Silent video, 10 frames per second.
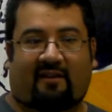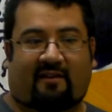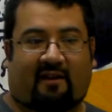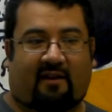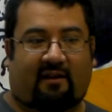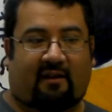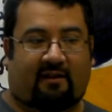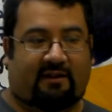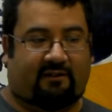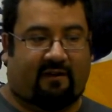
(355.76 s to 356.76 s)
So you
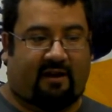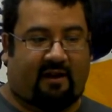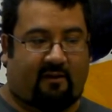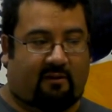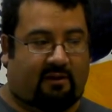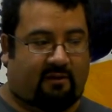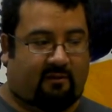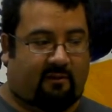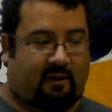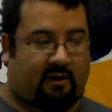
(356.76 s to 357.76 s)
know, just find out
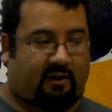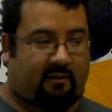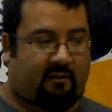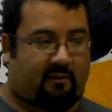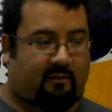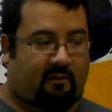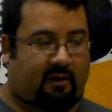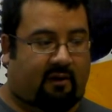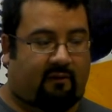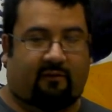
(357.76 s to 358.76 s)

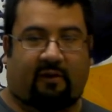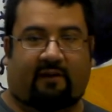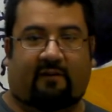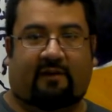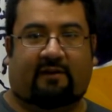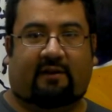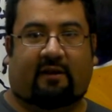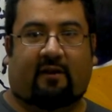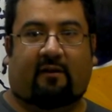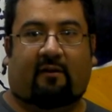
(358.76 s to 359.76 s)
where your voice wants to
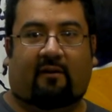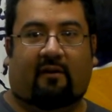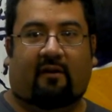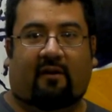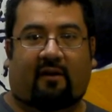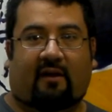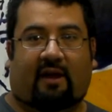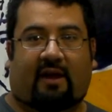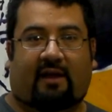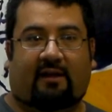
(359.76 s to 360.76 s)
go,
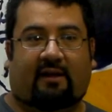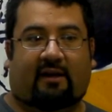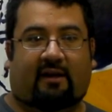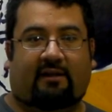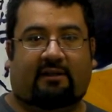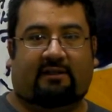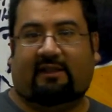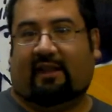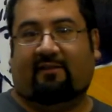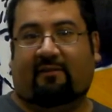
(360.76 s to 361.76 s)
and just
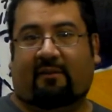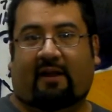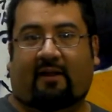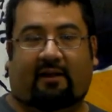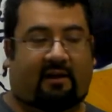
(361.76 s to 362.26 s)
take it from there.